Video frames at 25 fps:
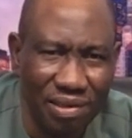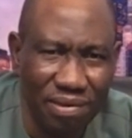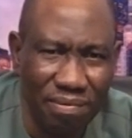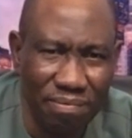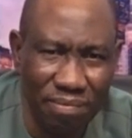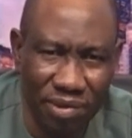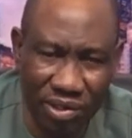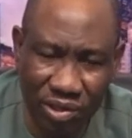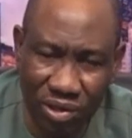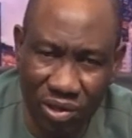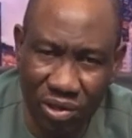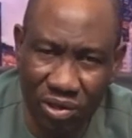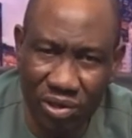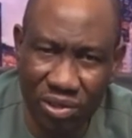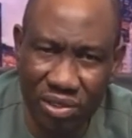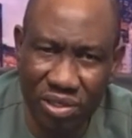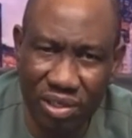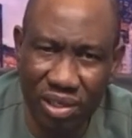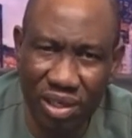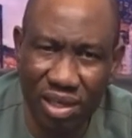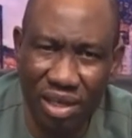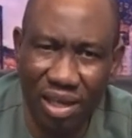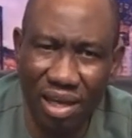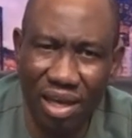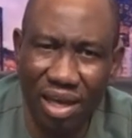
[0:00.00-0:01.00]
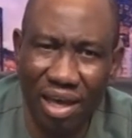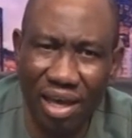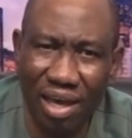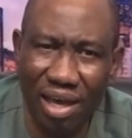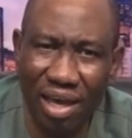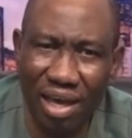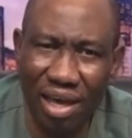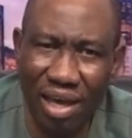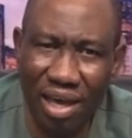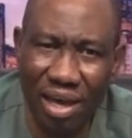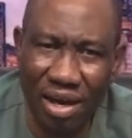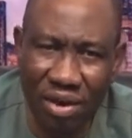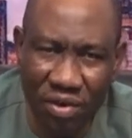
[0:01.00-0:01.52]
Because
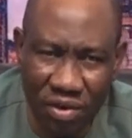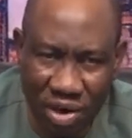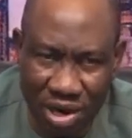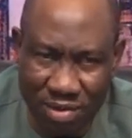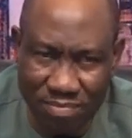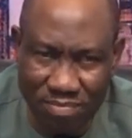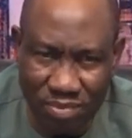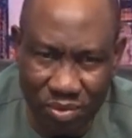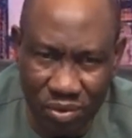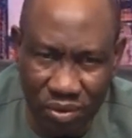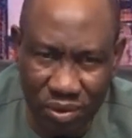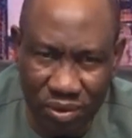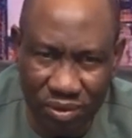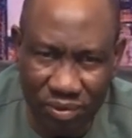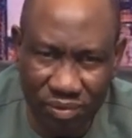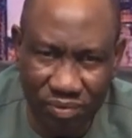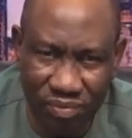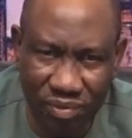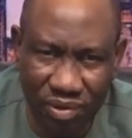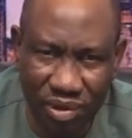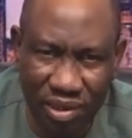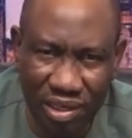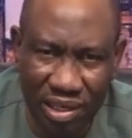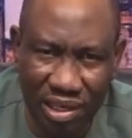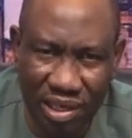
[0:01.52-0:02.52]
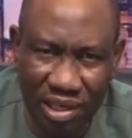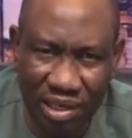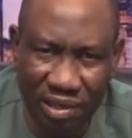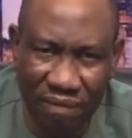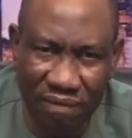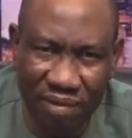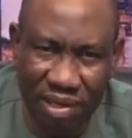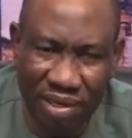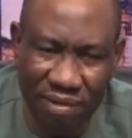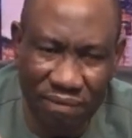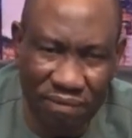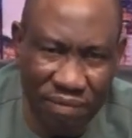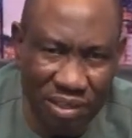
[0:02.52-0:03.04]
a rebel,
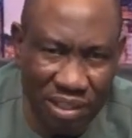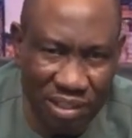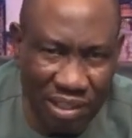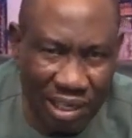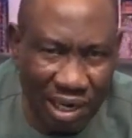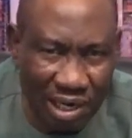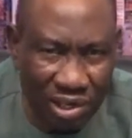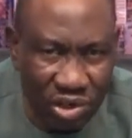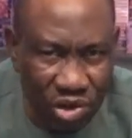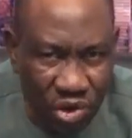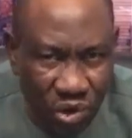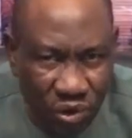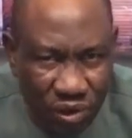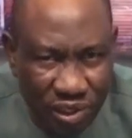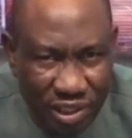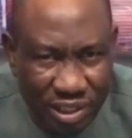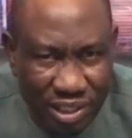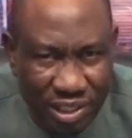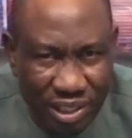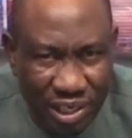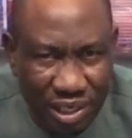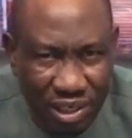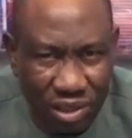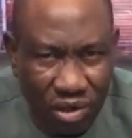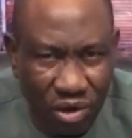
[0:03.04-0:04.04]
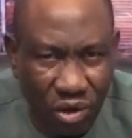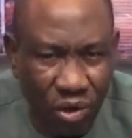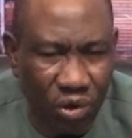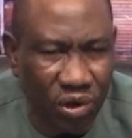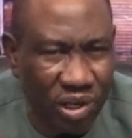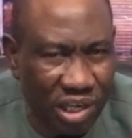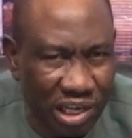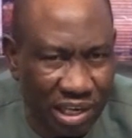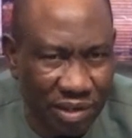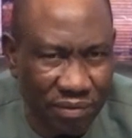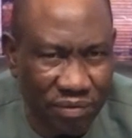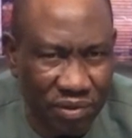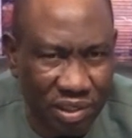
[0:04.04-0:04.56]
even if he's anointed or
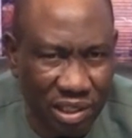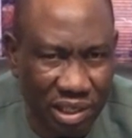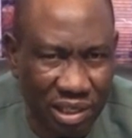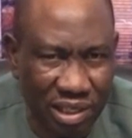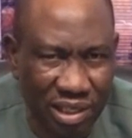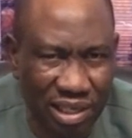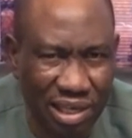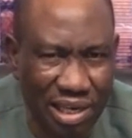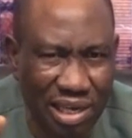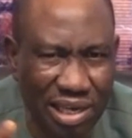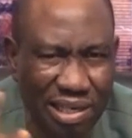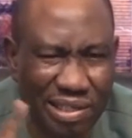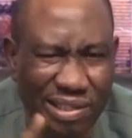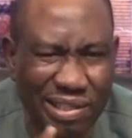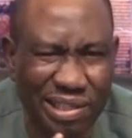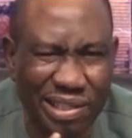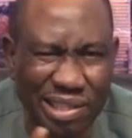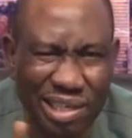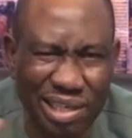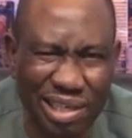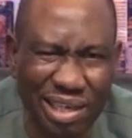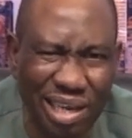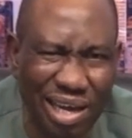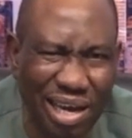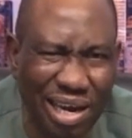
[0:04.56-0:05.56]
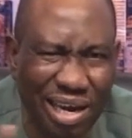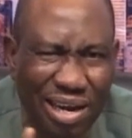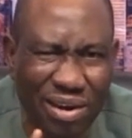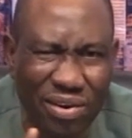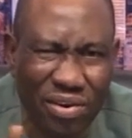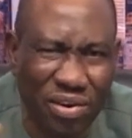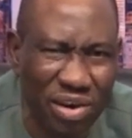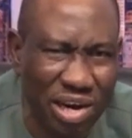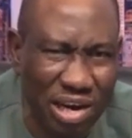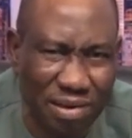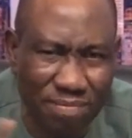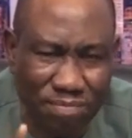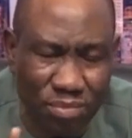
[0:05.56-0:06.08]
gifted, is still a
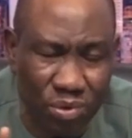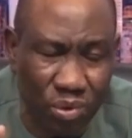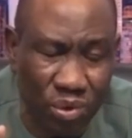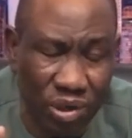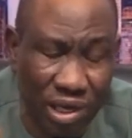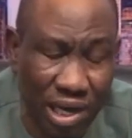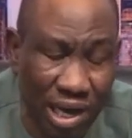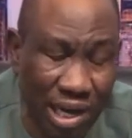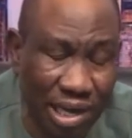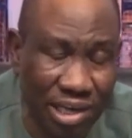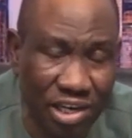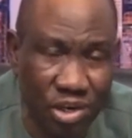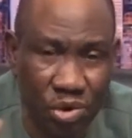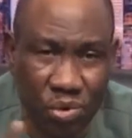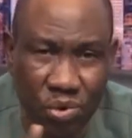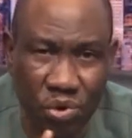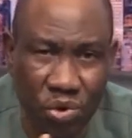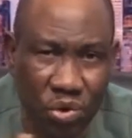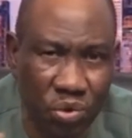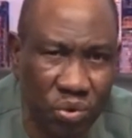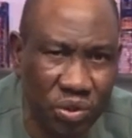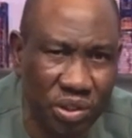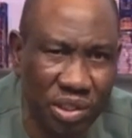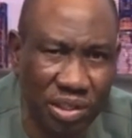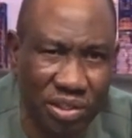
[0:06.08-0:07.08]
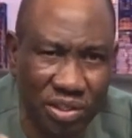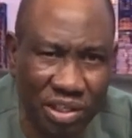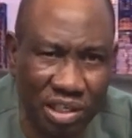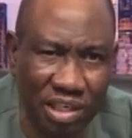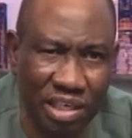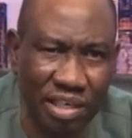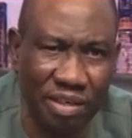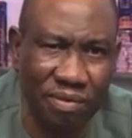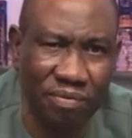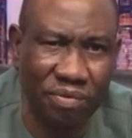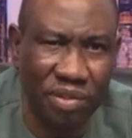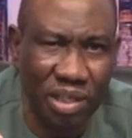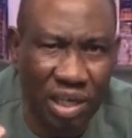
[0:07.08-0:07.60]
rebel and he will use his
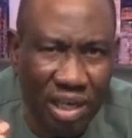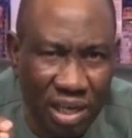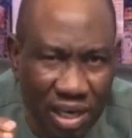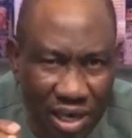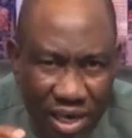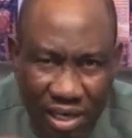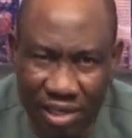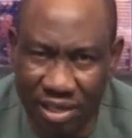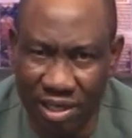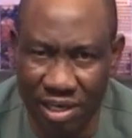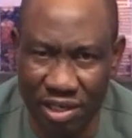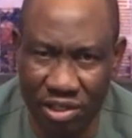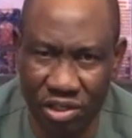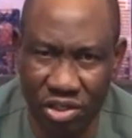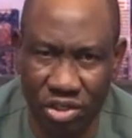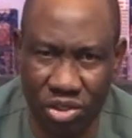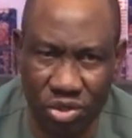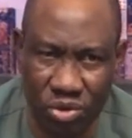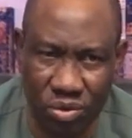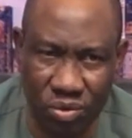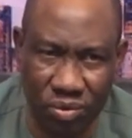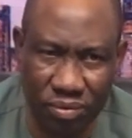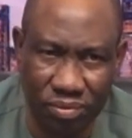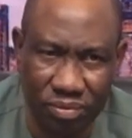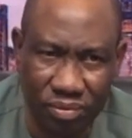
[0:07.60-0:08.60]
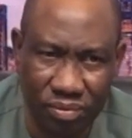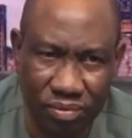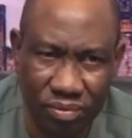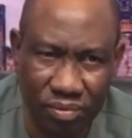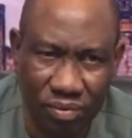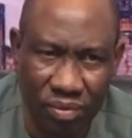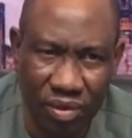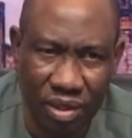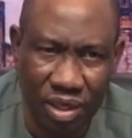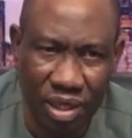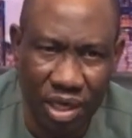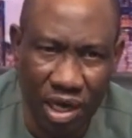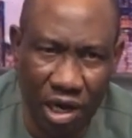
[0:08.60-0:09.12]
gift against you.
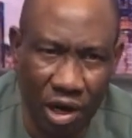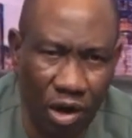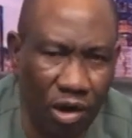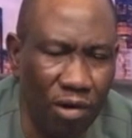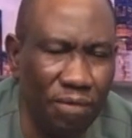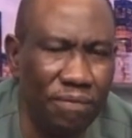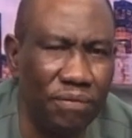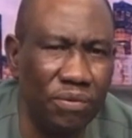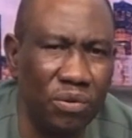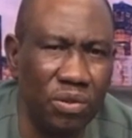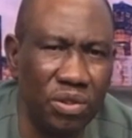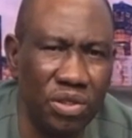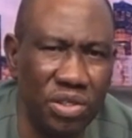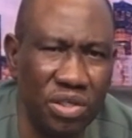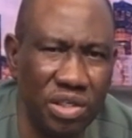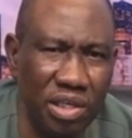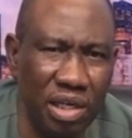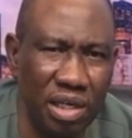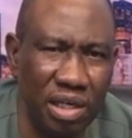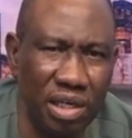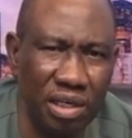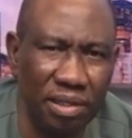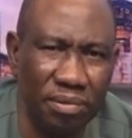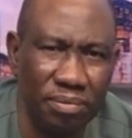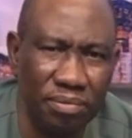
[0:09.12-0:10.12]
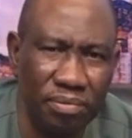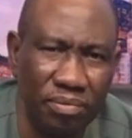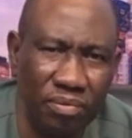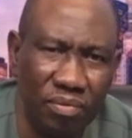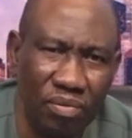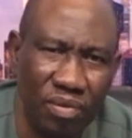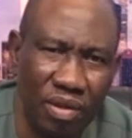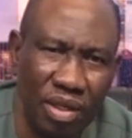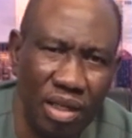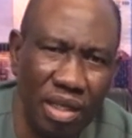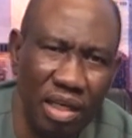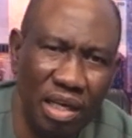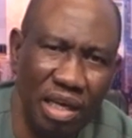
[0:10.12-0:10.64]
I often say,
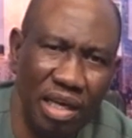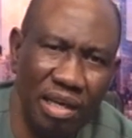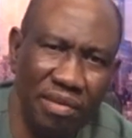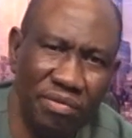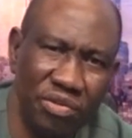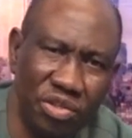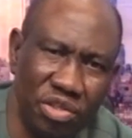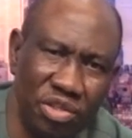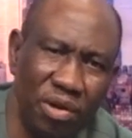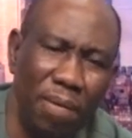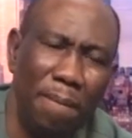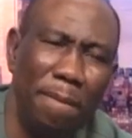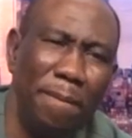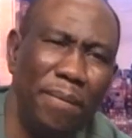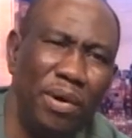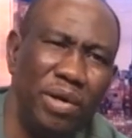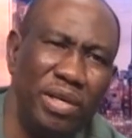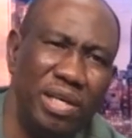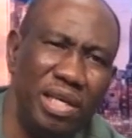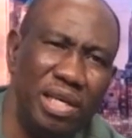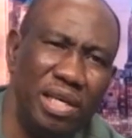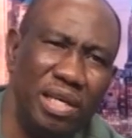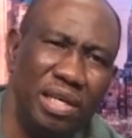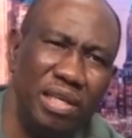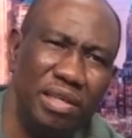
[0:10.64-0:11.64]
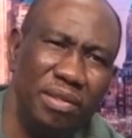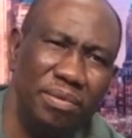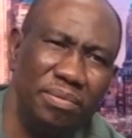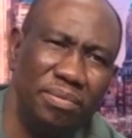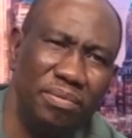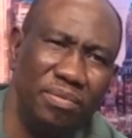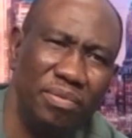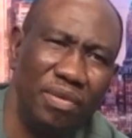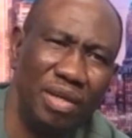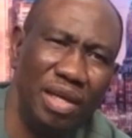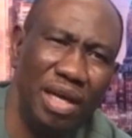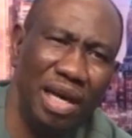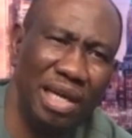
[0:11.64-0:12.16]
if somebody
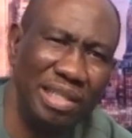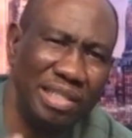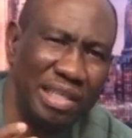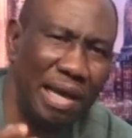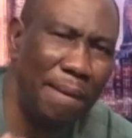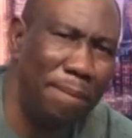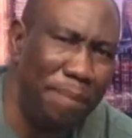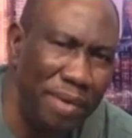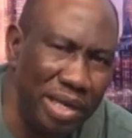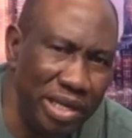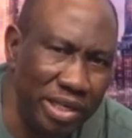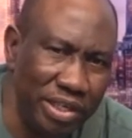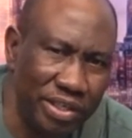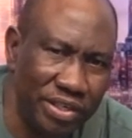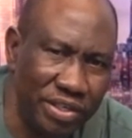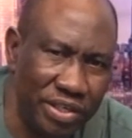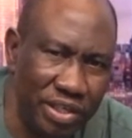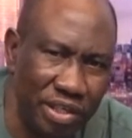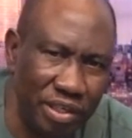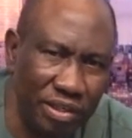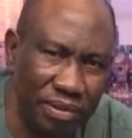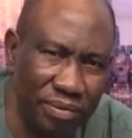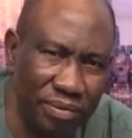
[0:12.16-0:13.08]
has ability,